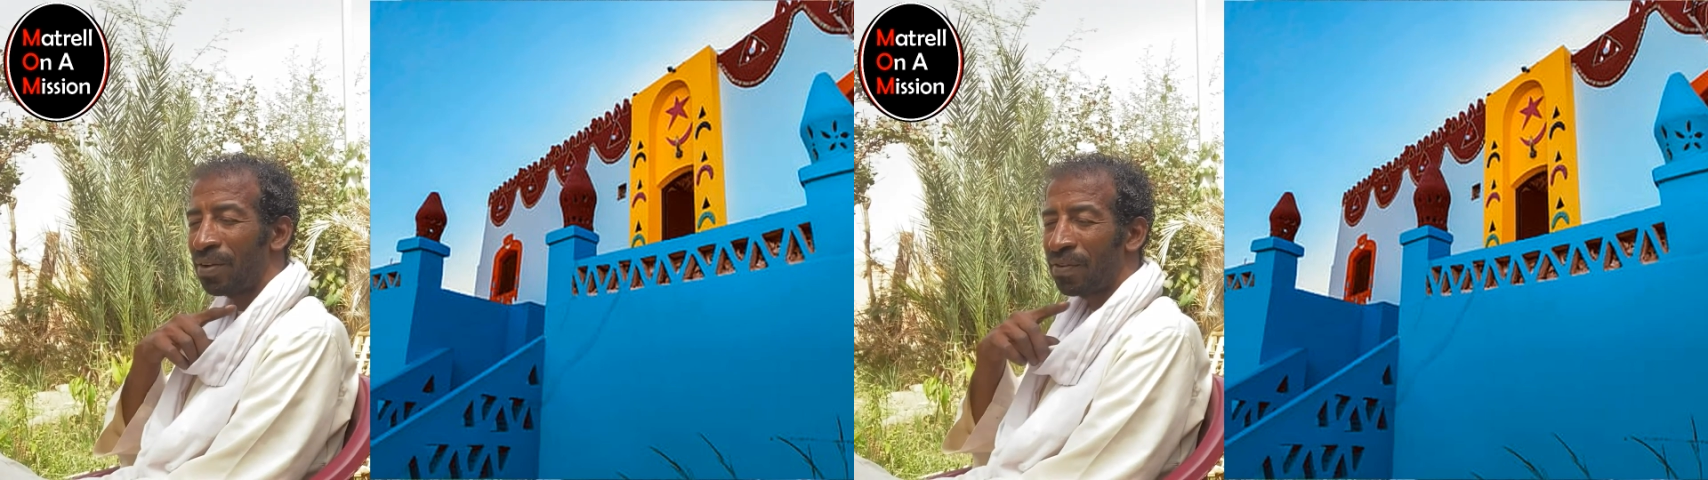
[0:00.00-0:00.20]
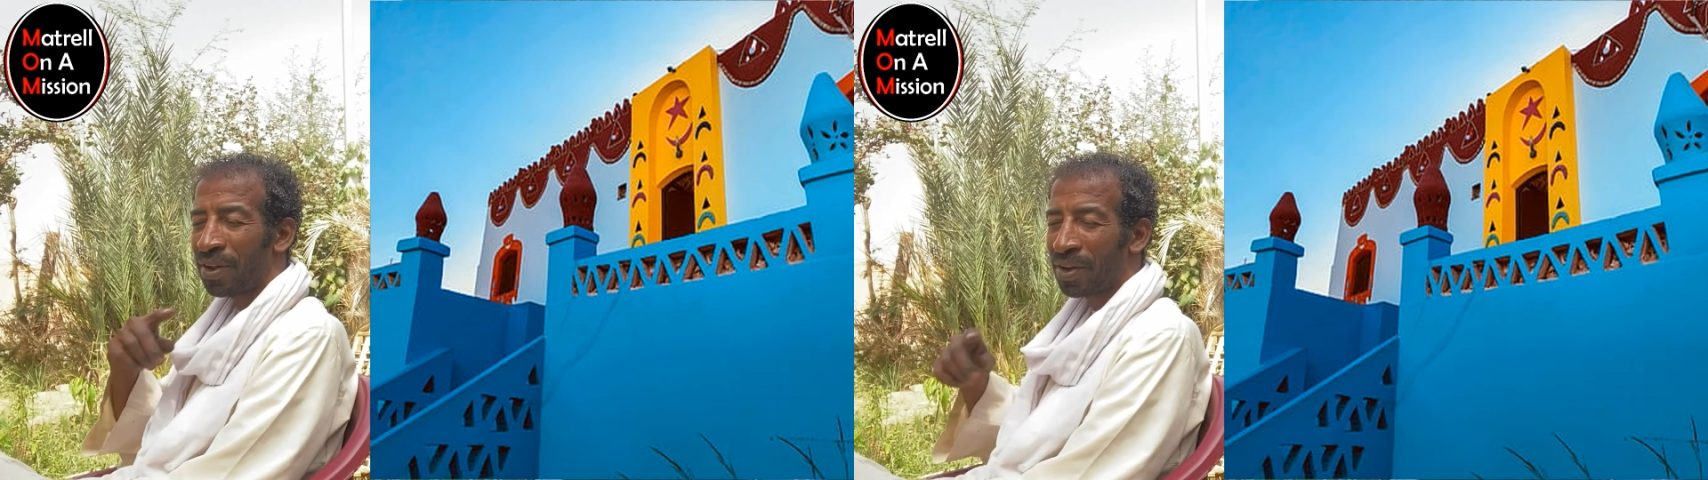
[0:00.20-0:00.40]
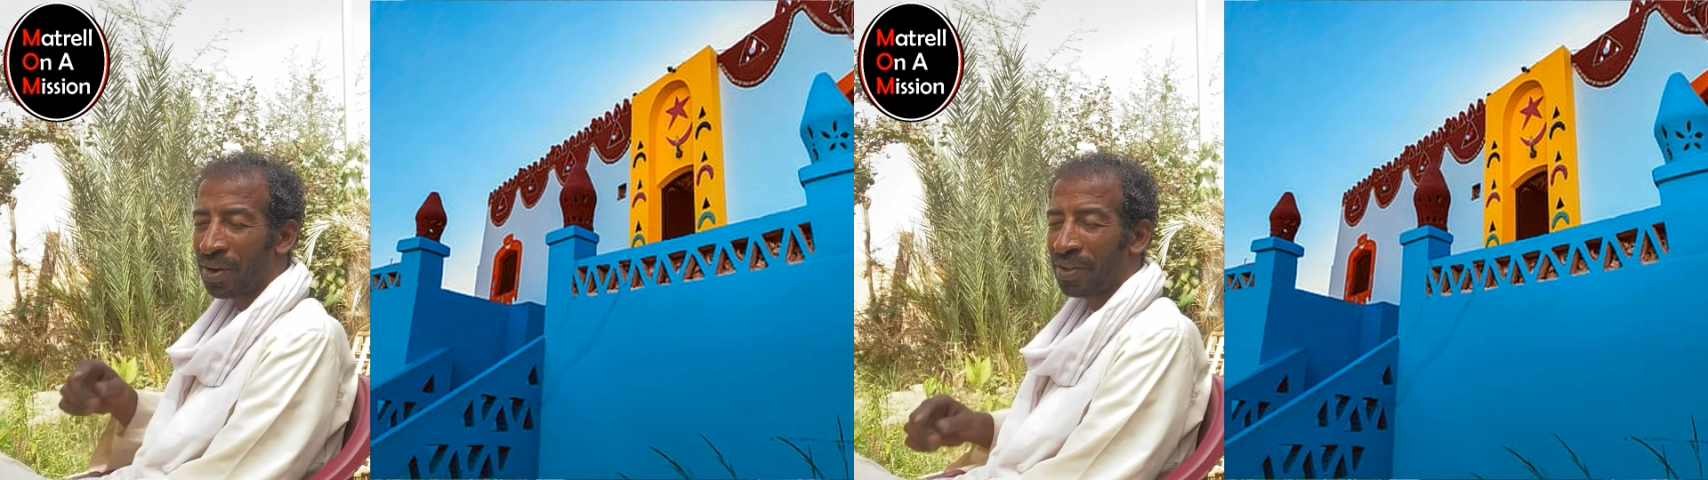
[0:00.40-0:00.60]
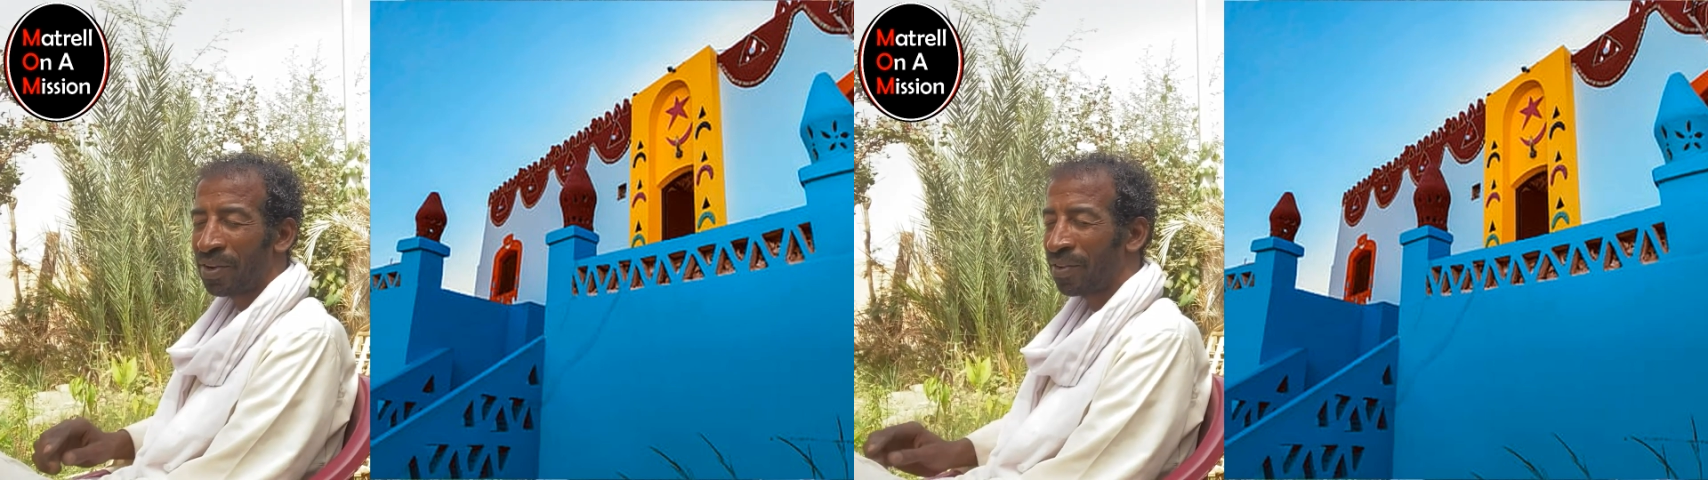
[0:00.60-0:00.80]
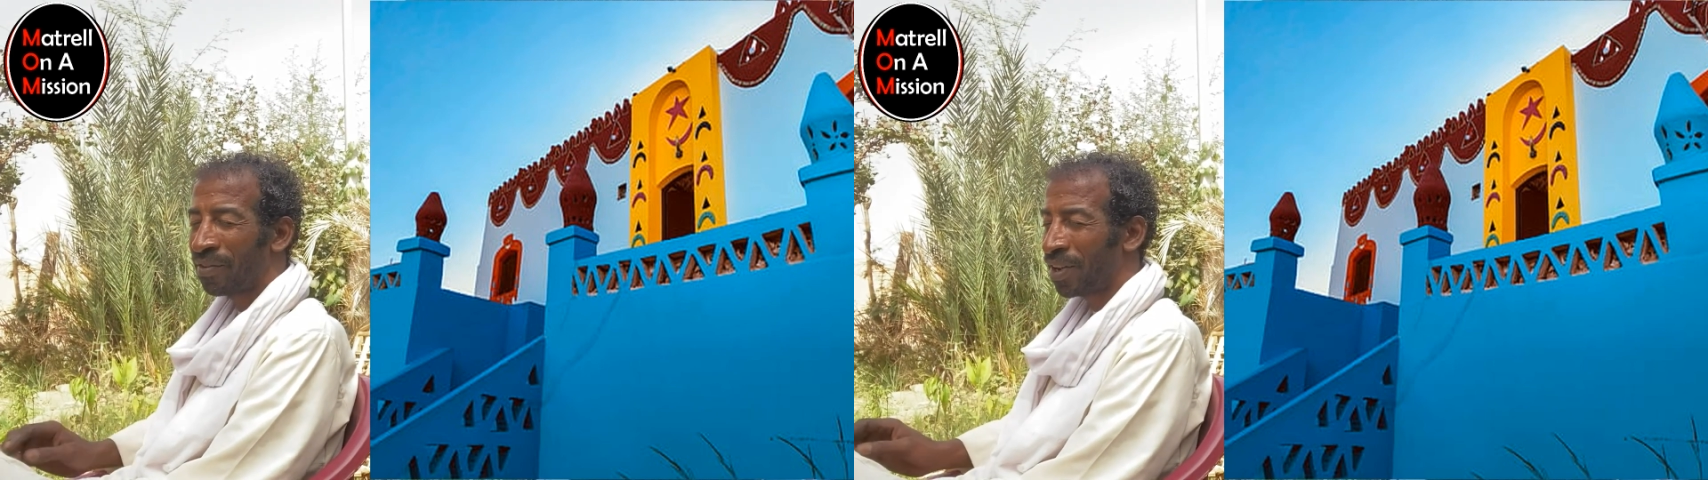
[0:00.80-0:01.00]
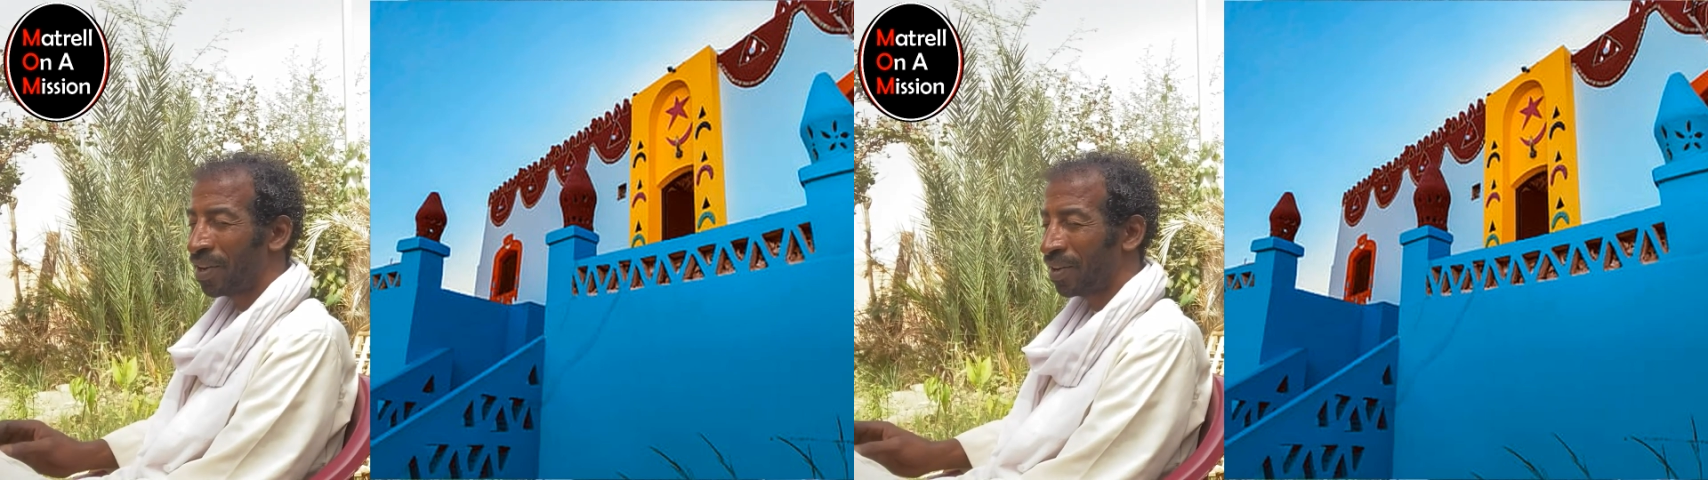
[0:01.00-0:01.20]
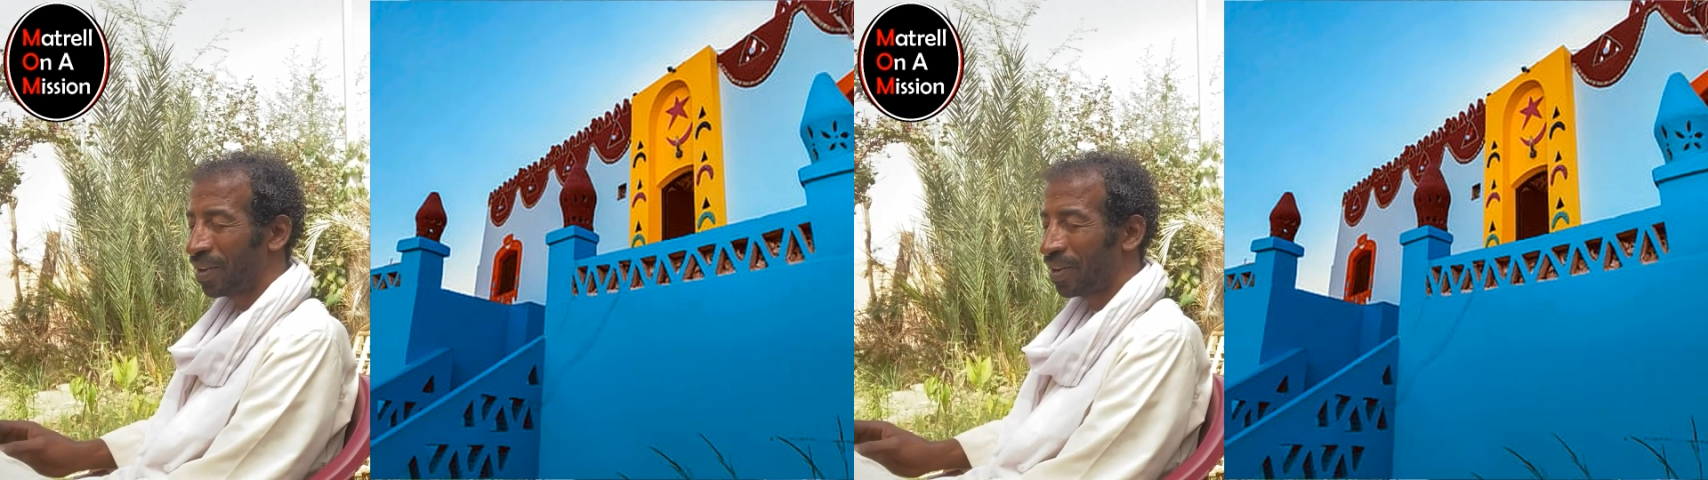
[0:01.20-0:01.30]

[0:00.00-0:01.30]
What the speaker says: River, Great River.